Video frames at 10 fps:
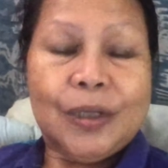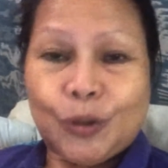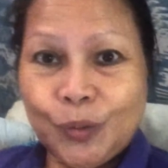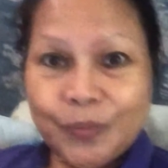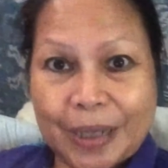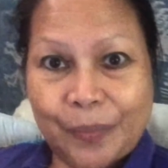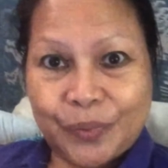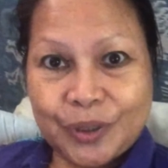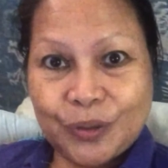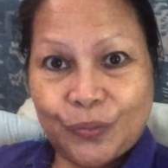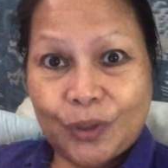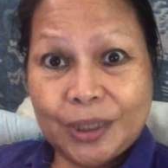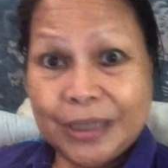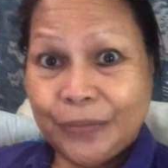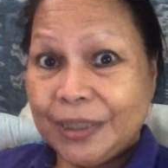room temperature
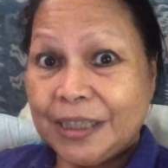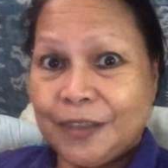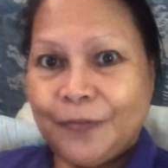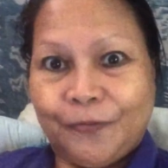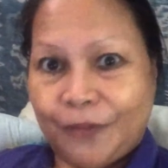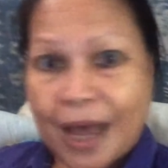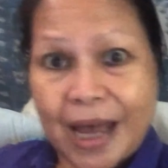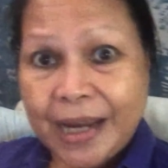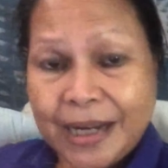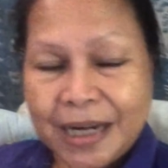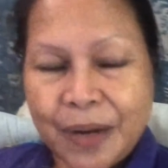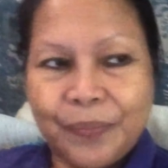water, which is fine,